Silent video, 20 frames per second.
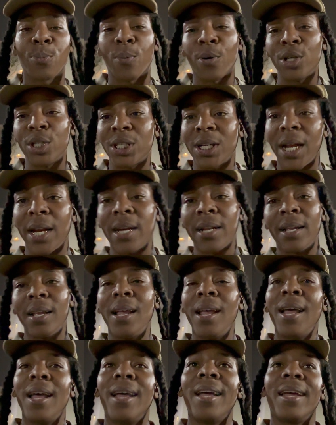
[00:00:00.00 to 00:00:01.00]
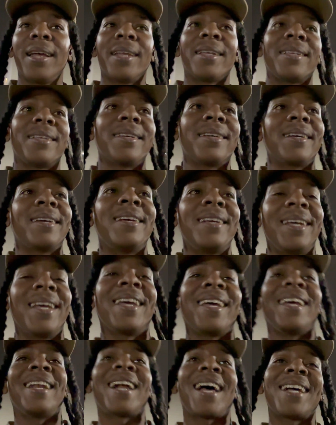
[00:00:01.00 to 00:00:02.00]
appreciate it.
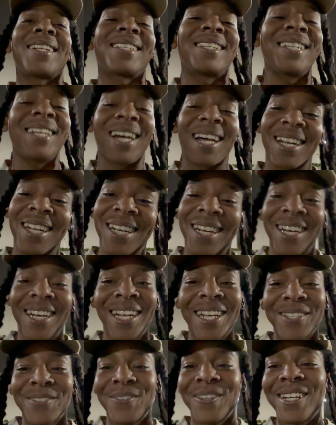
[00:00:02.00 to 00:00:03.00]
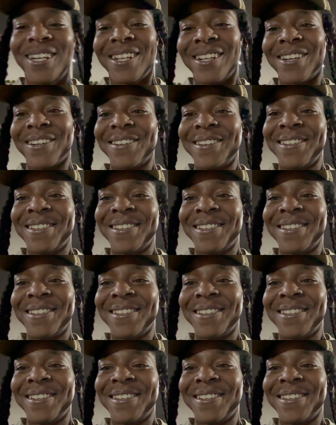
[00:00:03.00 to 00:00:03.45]
And I'll see y'all in the next video.